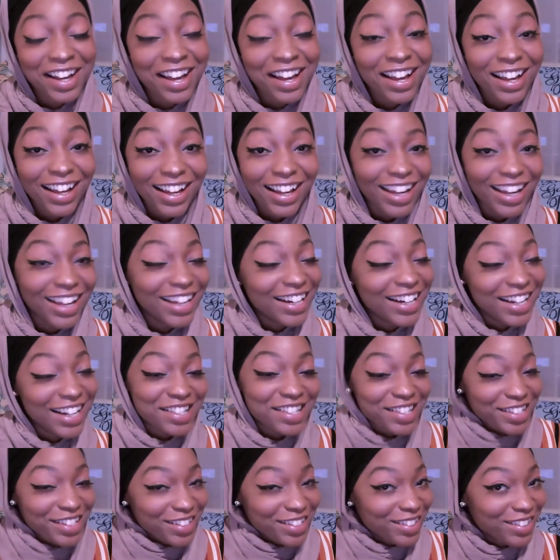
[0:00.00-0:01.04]
And
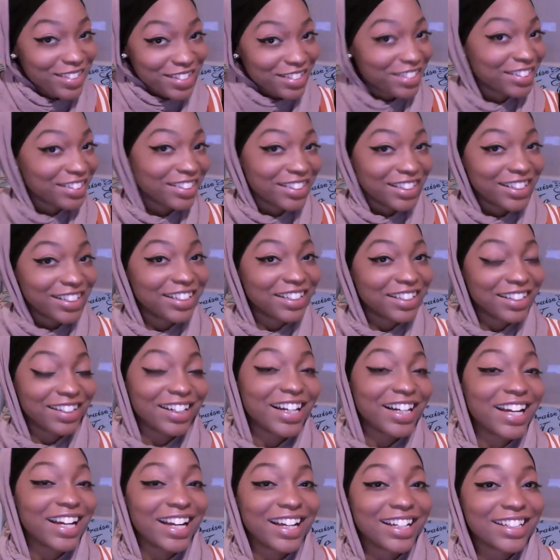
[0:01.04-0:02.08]
that's usually
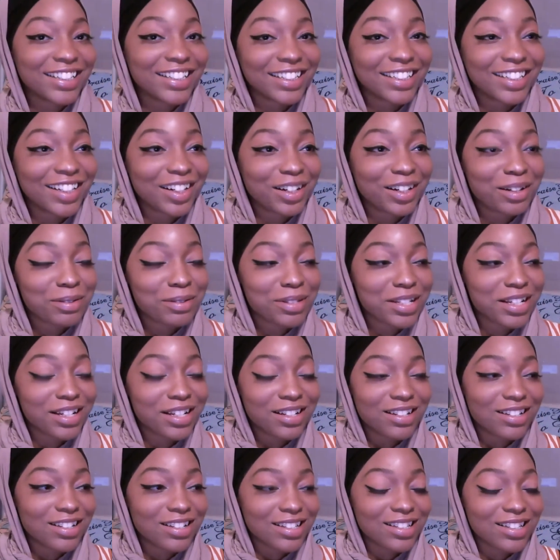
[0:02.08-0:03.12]
correct. You know what I'm saying?
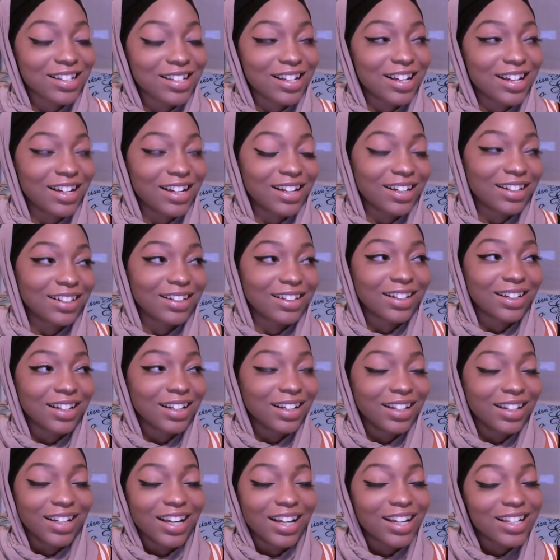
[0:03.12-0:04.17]
It's just like
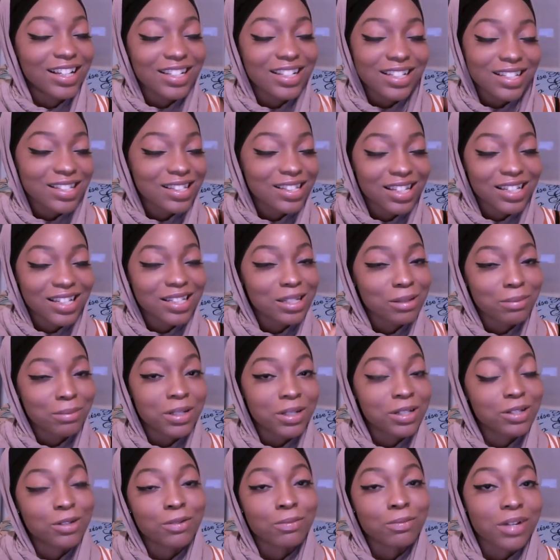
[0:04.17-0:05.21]
it could just get to be
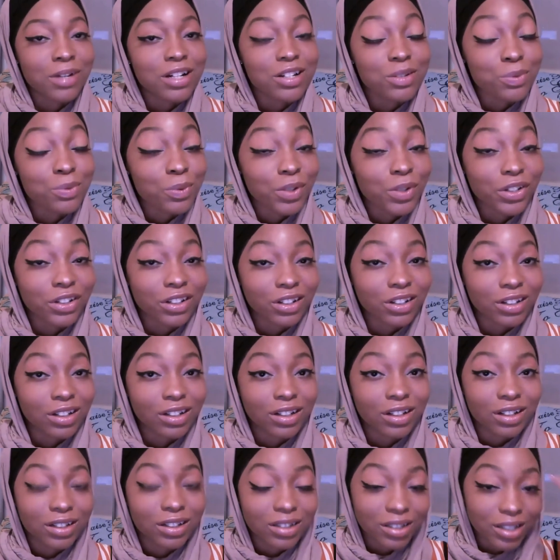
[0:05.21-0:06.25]
too much when
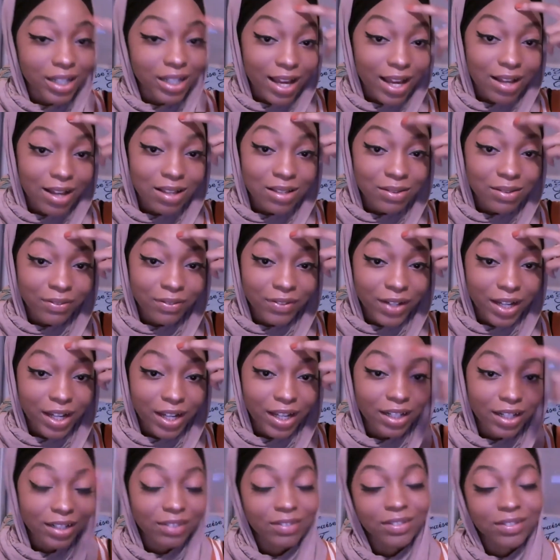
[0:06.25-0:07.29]
you're
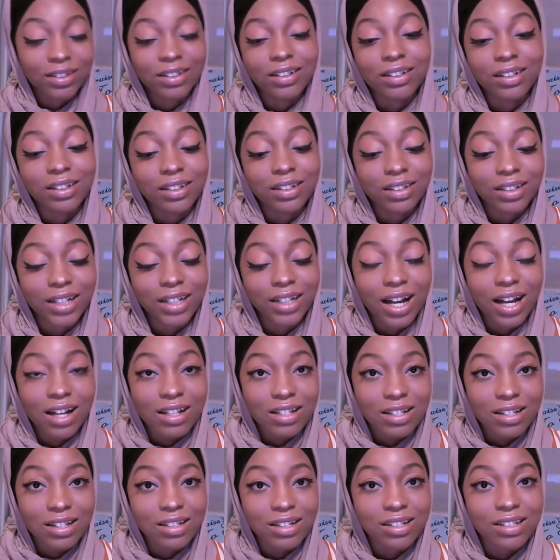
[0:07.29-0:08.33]
decalcified, when you're
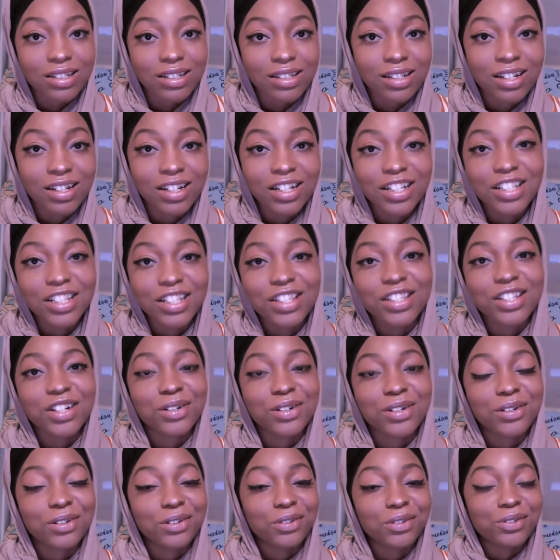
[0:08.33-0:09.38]
conscious.
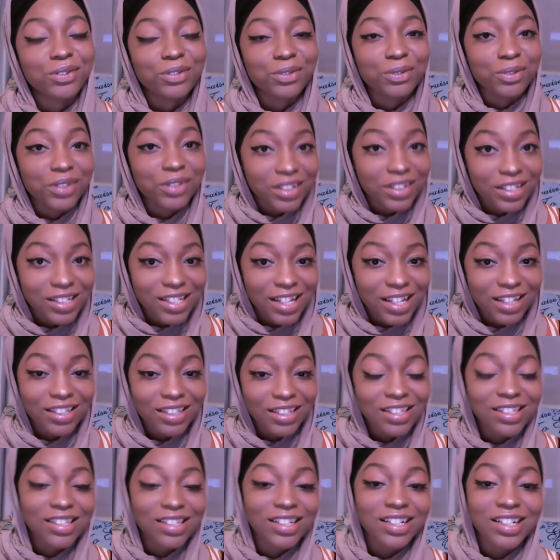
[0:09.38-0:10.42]
So really take
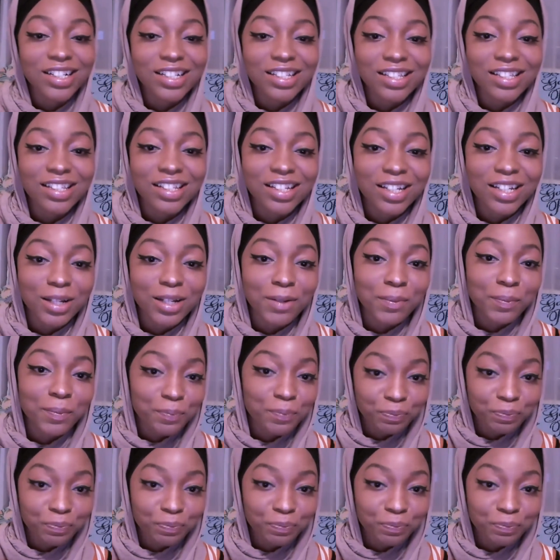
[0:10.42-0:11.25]
this seriously.